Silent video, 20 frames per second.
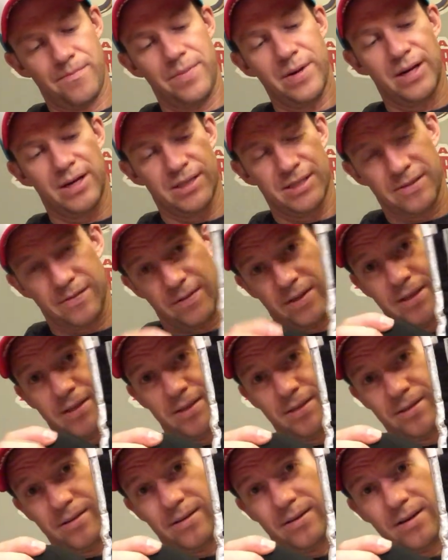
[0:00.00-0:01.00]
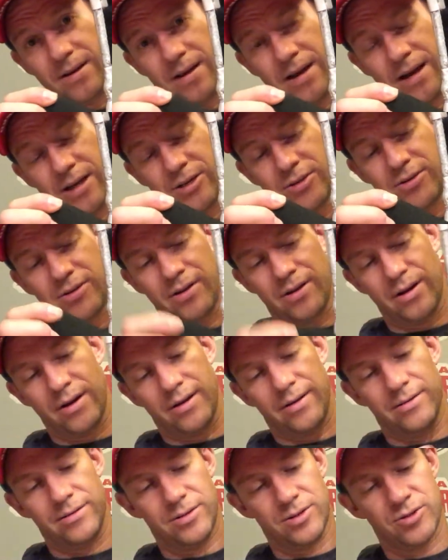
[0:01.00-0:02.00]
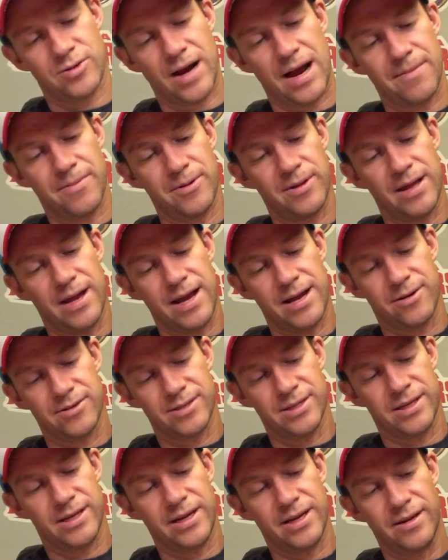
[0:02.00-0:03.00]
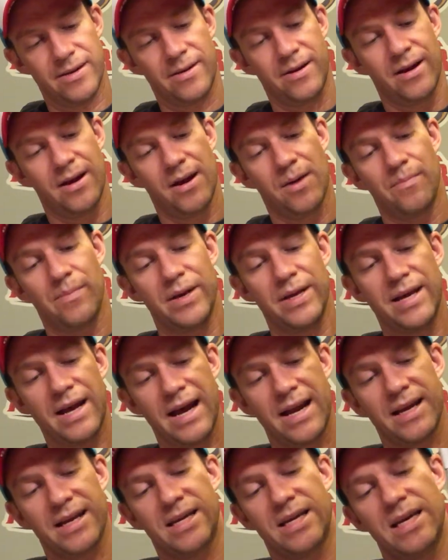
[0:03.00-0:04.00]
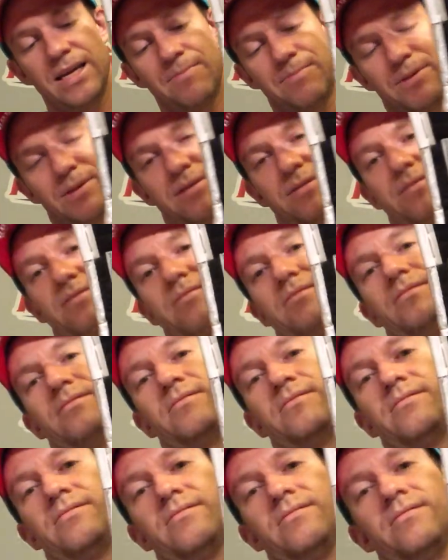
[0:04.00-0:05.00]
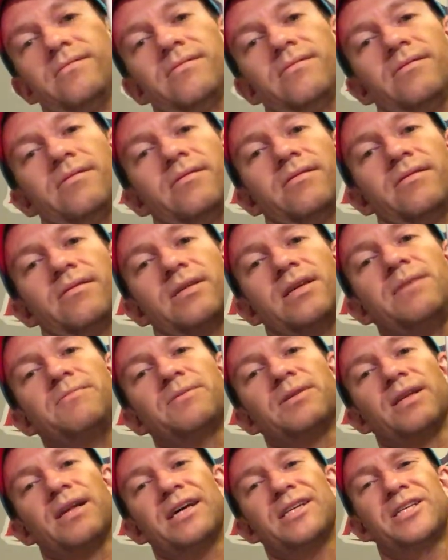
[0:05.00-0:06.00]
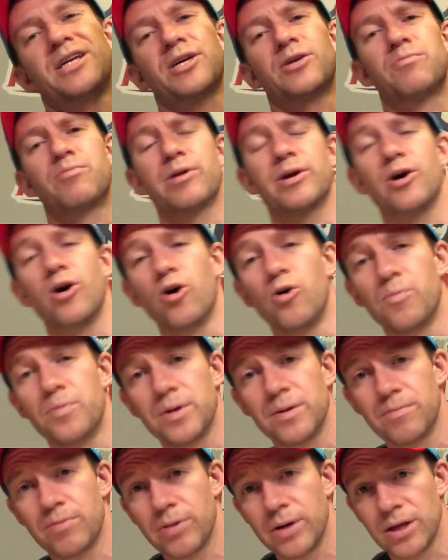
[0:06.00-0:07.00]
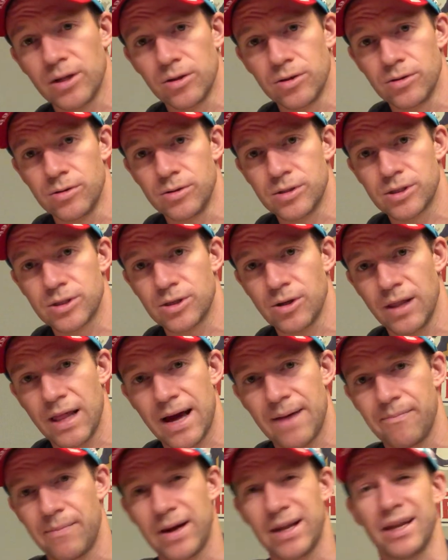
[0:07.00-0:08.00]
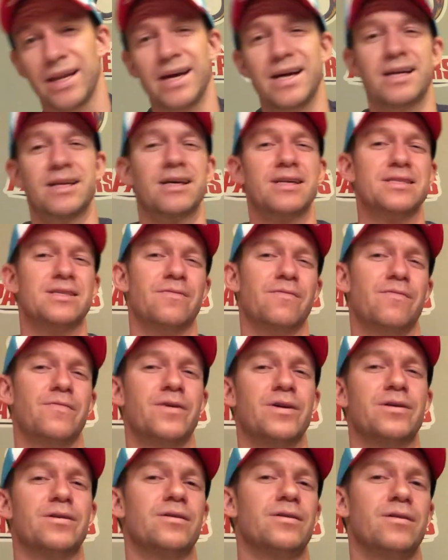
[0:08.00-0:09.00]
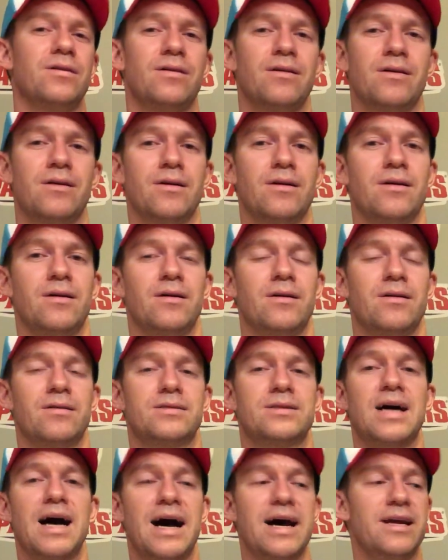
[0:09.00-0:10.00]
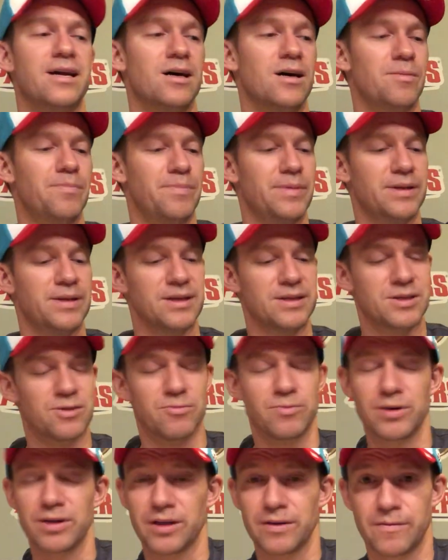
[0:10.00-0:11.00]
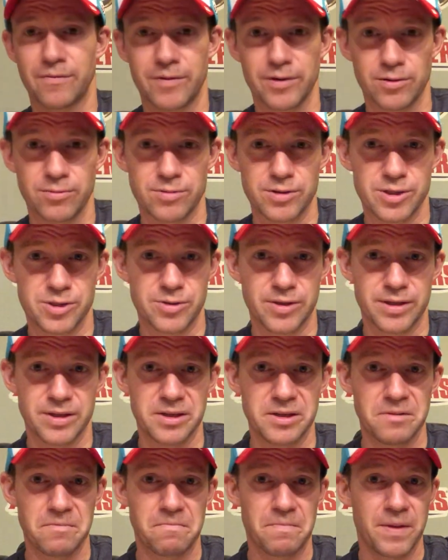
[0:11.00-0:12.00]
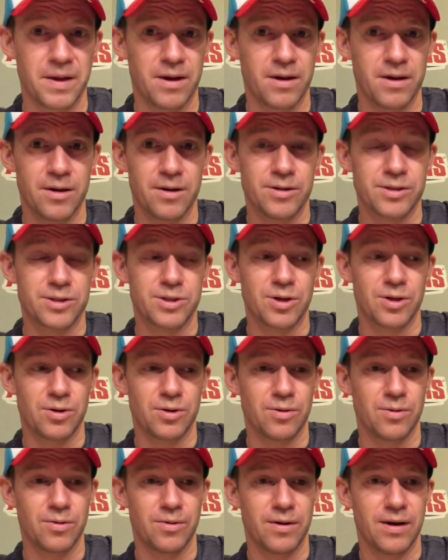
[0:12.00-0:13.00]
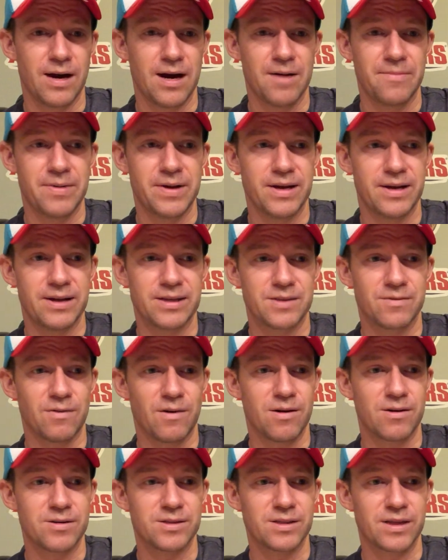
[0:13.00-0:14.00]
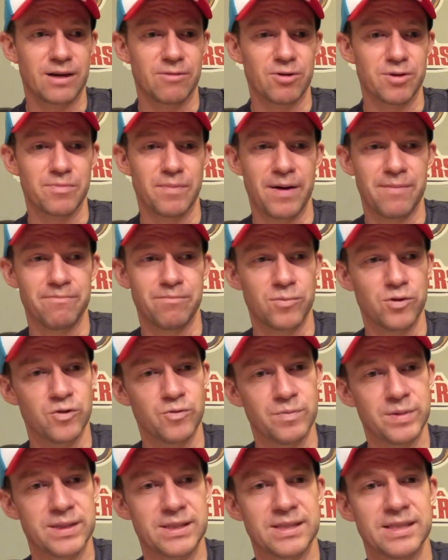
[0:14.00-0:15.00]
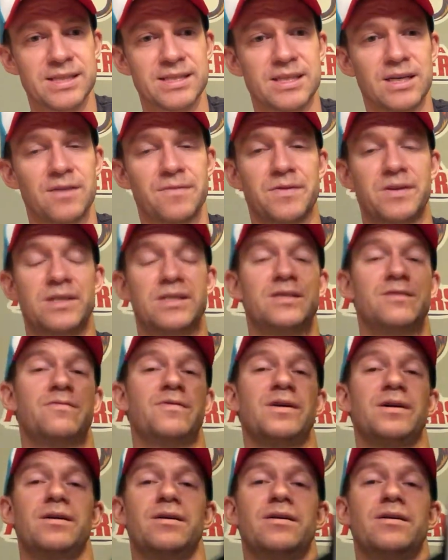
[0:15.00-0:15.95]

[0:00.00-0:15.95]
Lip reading: because of this extra strap here that anchors it in, but yet it keeps the leg channel pretty open, pretty loose, so that my leg doesn't feel tied up. It doesn't really feel restricted. So I mean, as far as like with my movements and stuff, this